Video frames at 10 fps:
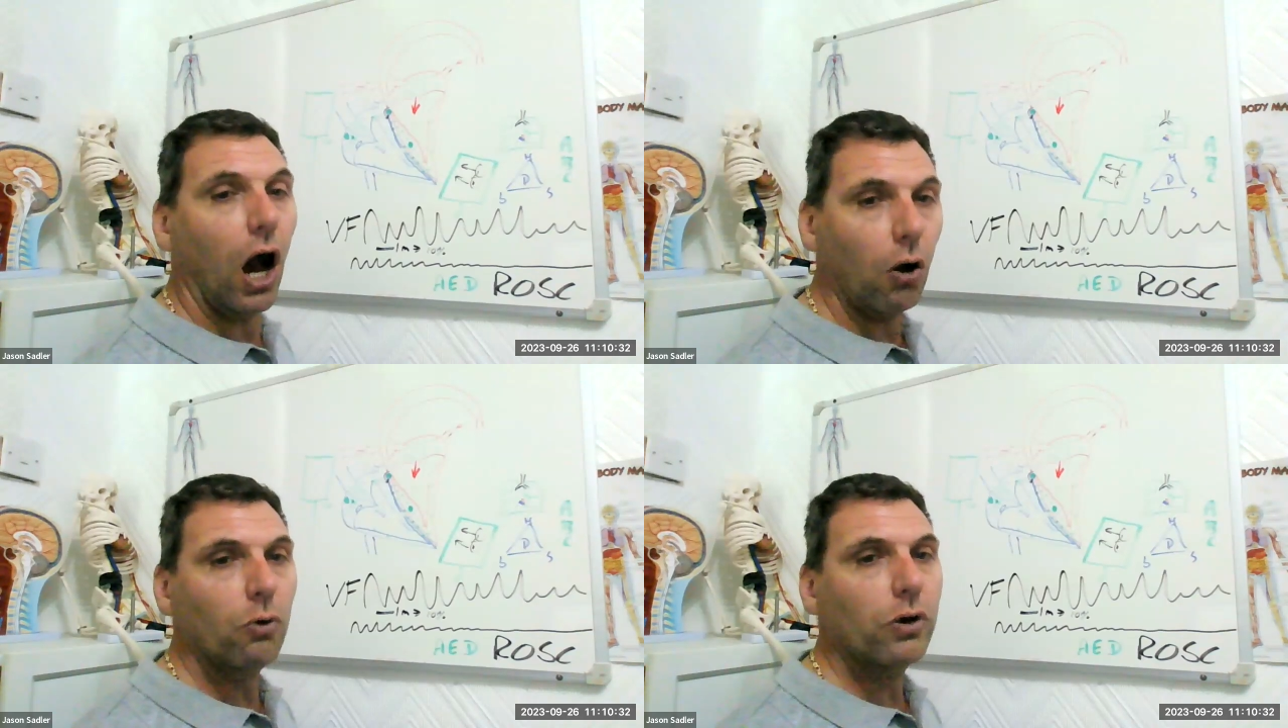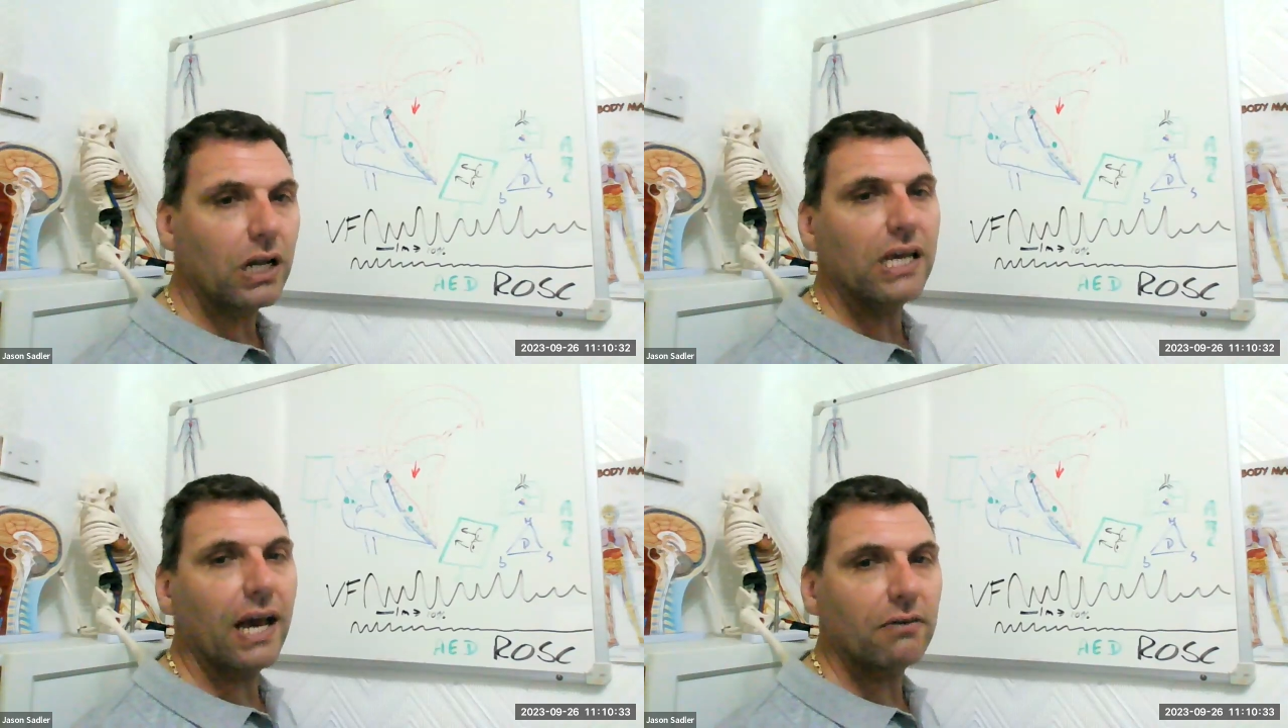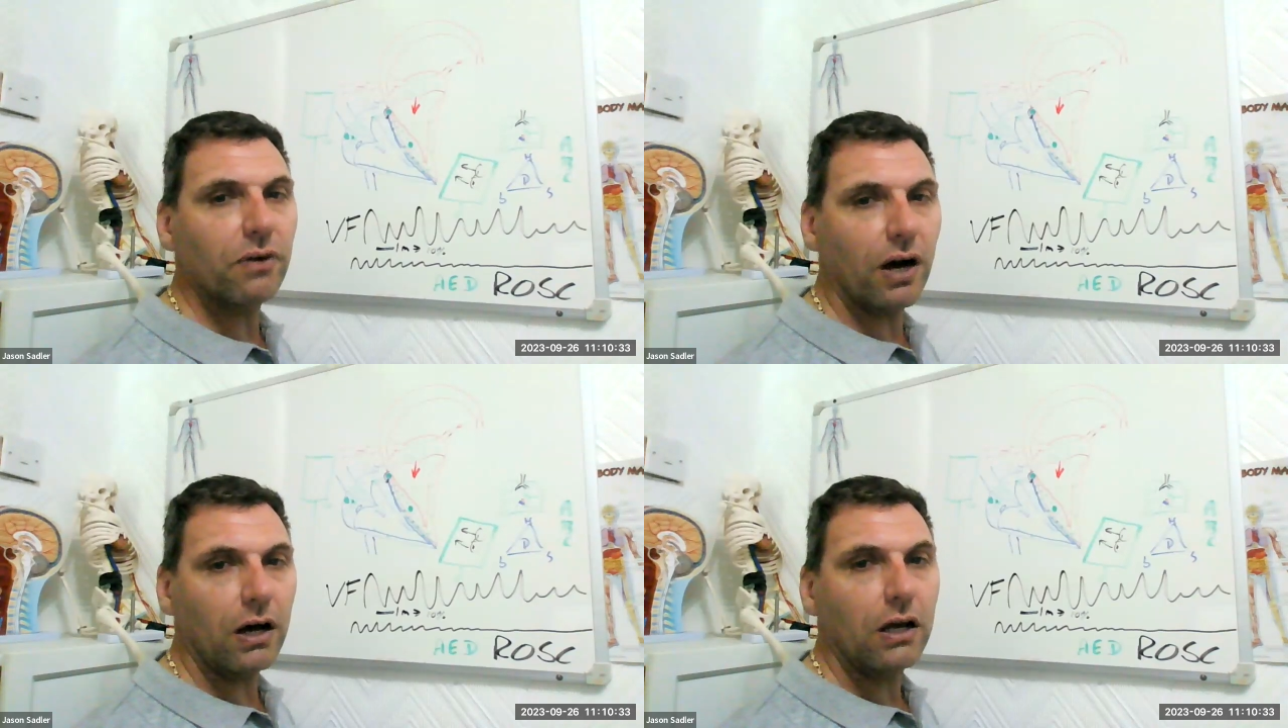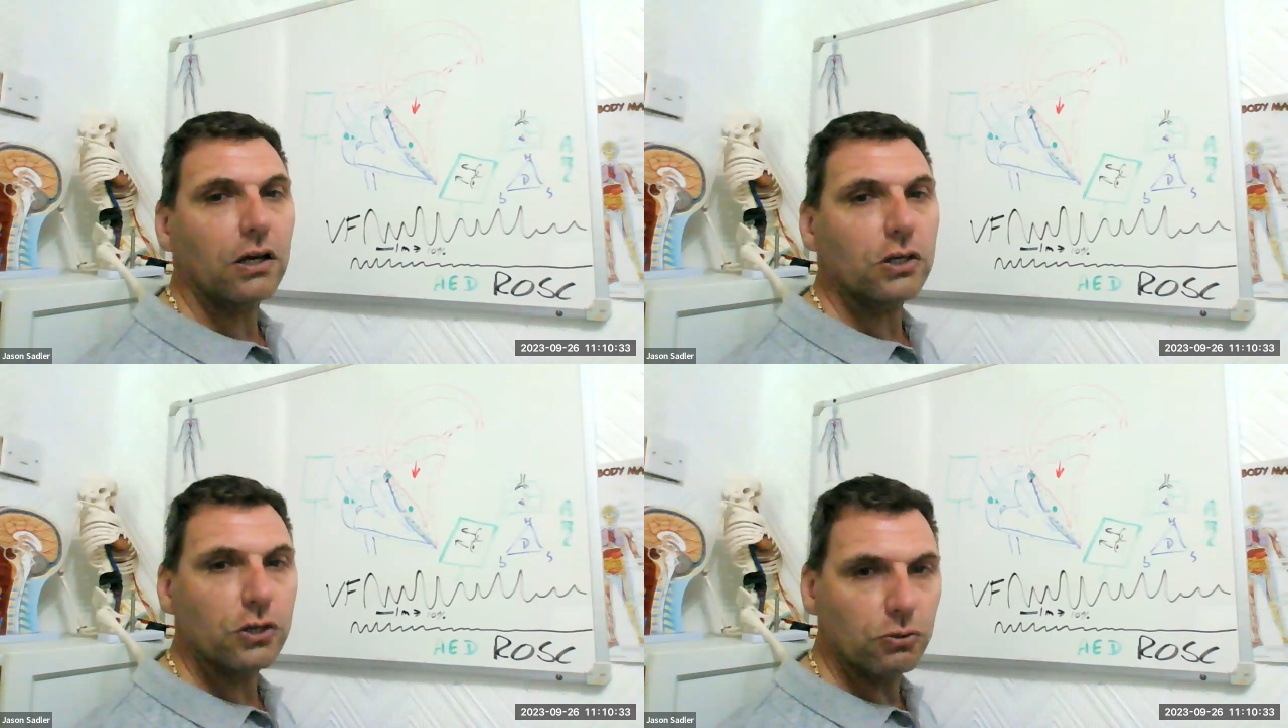Only ever
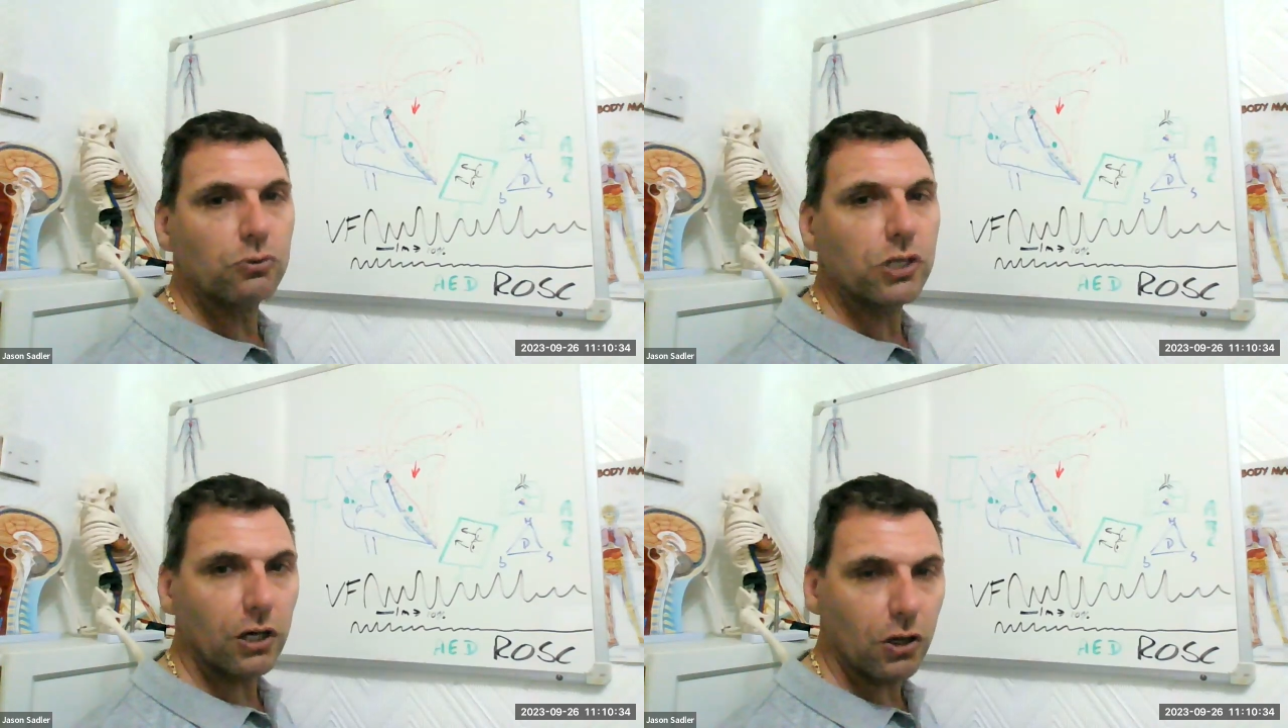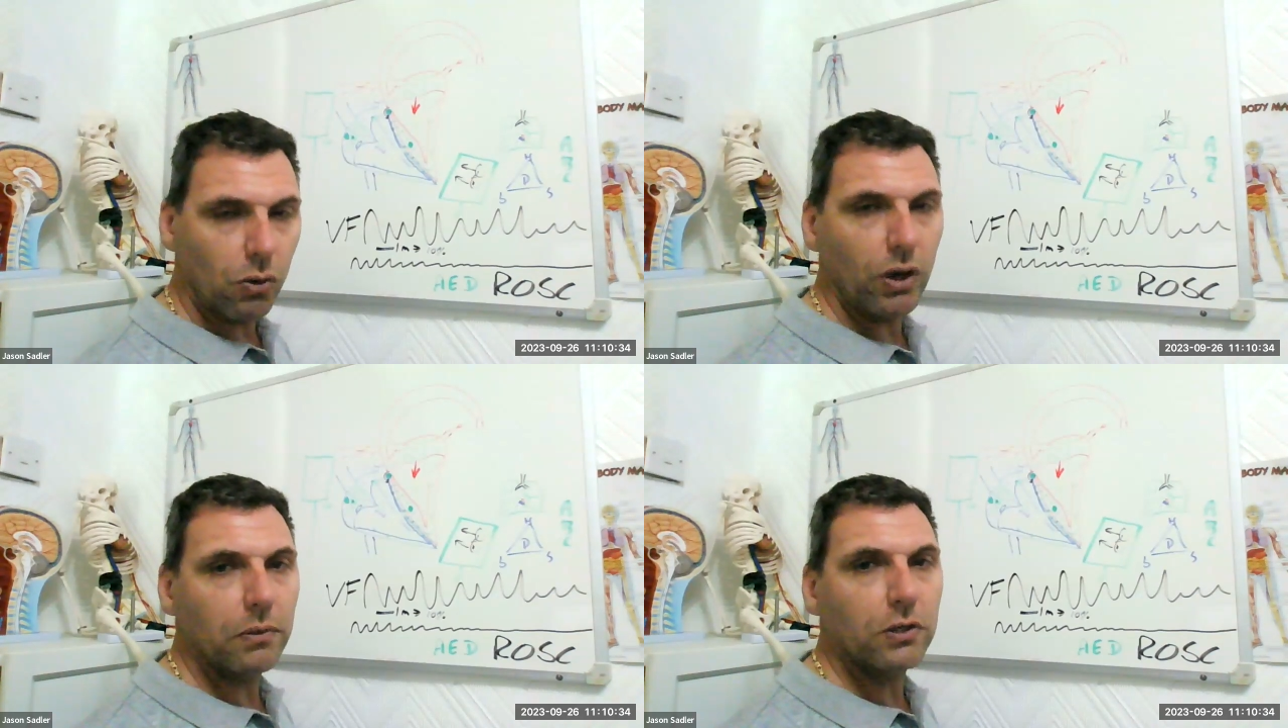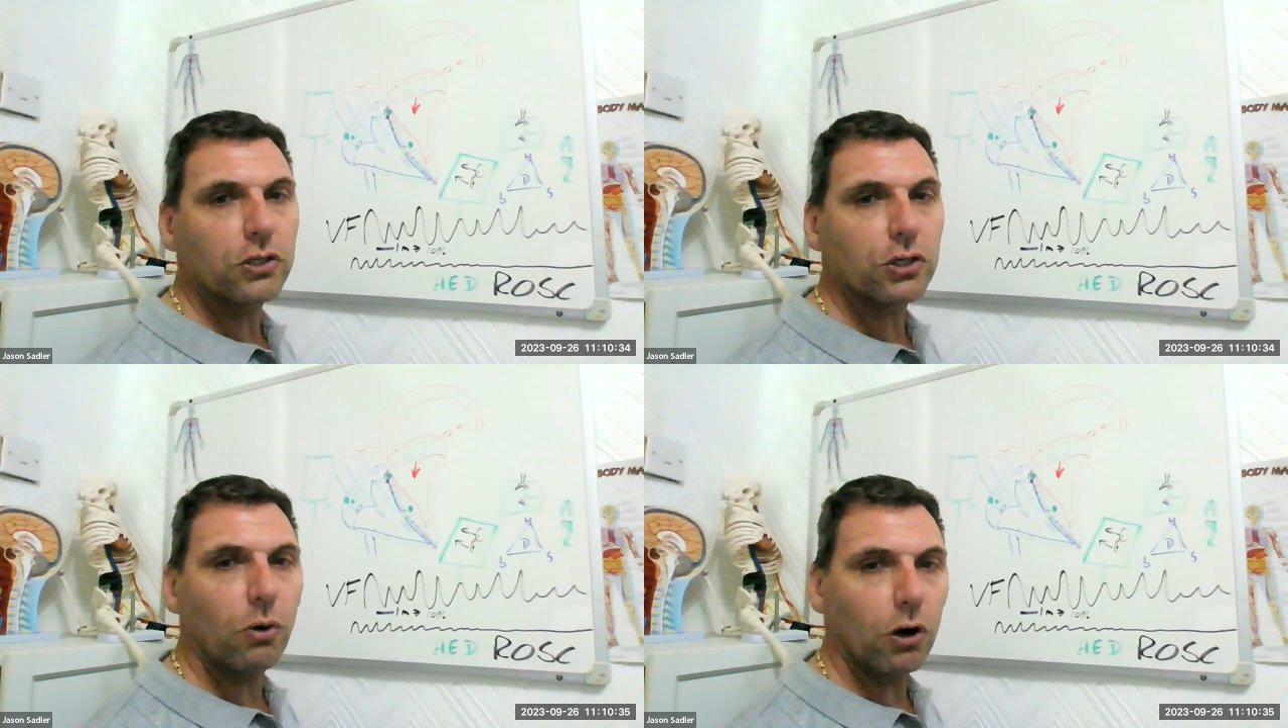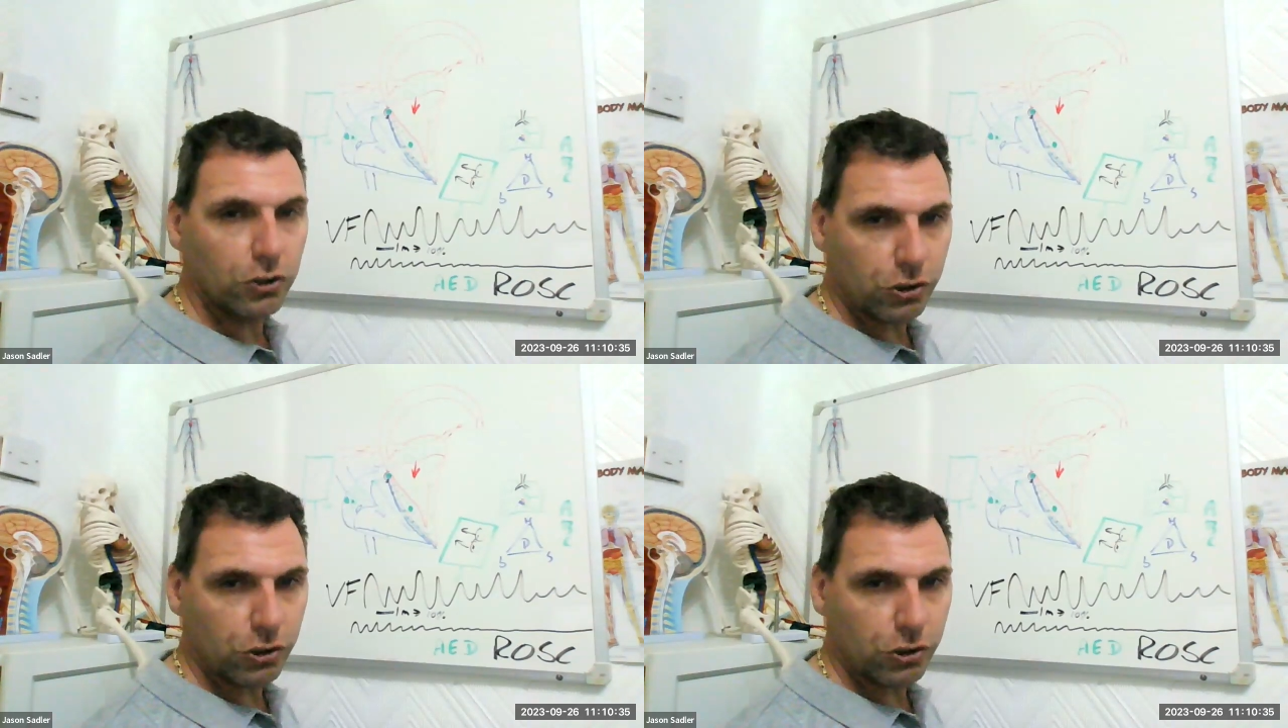use the equipment you are